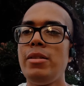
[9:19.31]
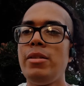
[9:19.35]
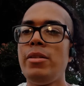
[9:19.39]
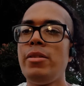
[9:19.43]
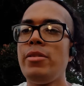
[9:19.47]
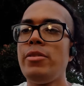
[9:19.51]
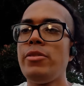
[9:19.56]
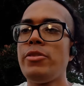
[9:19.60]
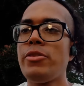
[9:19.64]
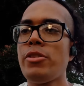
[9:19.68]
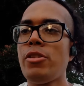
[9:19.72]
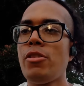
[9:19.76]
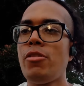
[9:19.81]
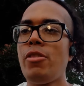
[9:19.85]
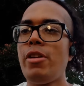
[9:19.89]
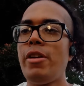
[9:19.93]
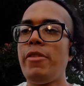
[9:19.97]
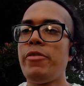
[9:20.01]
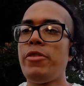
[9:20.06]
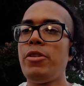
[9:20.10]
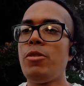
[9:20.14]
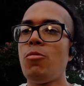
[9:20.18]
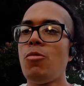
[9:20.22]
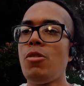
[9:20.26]
So
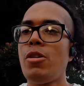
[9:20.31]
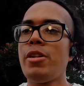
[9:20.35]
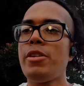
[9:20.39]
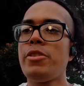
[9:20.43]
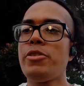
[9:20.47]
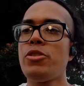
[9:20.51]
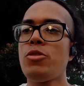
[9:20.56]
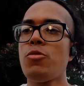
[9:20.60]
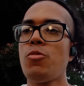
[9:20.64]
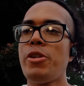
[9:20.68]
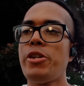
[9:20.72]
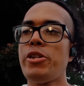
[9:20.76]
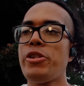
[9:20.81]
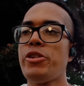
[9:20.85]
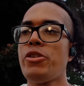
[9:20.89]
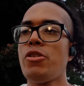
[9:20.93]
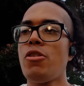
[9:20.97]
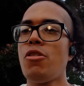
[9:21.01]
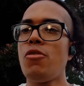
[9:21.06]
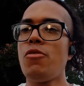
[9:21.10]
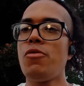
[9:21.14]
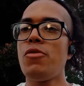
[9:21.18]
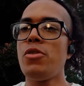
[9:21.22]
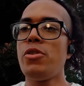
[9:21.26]
if you want to switch
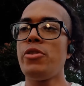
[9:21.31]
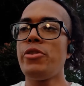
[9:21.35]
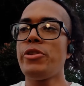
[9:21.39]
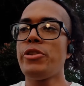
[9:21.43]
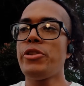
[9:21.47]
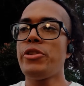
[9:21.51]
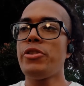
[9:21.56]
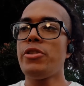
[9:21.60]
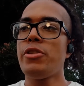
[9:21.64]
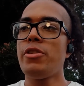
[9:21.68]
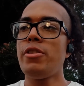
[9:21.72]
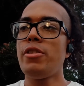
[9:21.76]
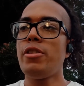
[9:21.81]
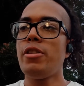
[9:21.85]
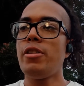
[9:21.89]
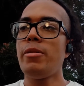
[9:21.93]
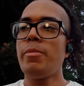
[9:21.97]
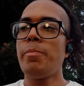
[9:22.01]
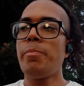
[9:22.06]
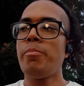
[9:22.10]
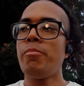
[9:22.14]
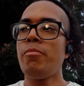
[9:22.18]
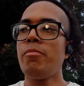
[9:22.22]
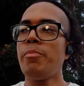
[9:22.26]
over to
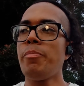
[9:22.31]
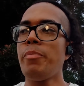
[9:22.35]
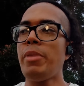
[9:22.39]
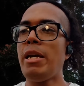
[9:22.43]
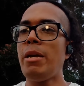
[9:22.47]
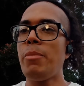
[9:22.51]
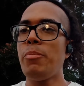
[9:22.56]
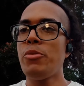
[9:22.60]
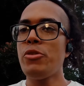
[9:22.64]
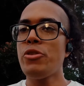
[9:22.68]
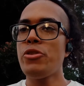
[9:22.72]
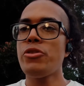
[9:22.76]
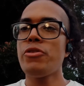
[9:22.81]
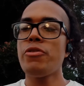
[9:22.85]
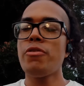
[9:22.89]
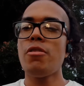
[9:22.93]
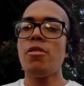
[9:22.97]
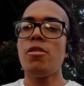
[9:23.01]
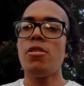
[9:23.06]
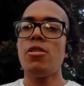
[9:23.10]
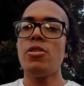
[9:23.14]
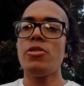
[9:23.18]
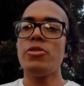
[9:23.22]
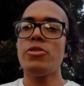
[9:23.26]
paper
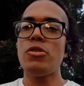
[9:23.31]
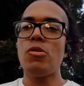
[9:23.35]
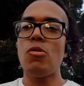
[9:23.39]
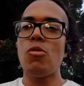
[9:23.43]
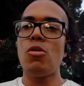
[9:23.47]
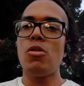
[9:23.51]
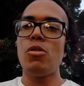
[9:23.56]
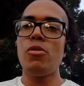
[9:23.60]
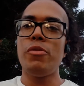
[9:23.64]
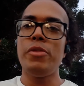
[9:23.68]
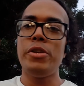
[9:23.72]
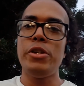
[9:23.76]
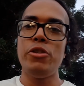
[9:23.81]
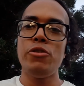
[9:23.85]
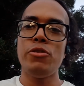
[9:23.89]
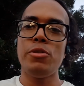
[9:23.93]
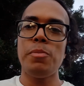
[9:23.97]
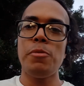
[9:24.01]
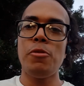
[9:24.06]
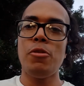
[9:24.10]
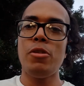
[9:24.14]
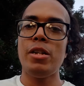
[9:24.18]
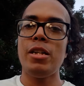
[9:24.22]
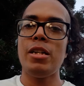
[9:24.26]
straws or
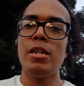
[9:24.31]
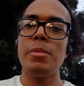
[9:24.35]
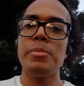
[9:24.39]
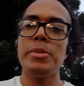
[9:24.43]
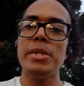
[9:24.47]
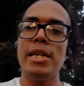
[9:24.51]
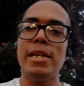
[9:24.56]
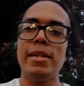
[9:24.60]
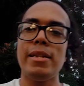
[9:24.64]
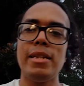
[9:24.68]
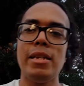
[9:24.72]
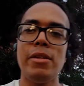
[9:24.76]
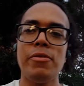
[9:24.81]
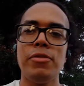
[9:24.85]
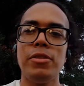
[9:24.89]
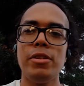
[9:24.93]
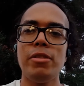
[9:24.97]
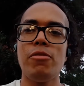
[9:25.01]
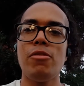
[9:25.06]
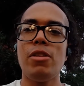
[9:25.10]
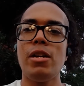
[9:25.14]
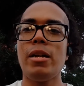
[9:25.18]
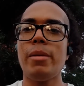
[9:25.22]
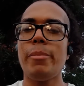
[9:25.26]
reusable cups, I definitely
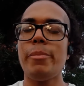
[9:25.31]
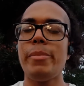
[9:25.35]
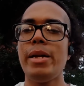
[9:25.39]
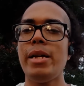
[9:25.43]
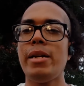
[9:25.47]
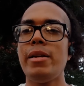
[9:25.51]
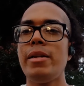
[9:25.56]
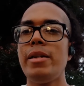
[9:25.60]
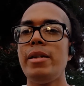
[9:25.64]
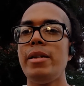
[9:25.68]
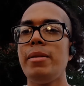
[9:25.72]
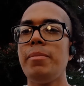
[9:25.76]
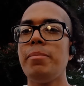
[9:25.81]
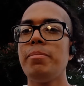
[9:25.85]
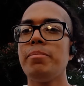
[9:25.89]
recommend it.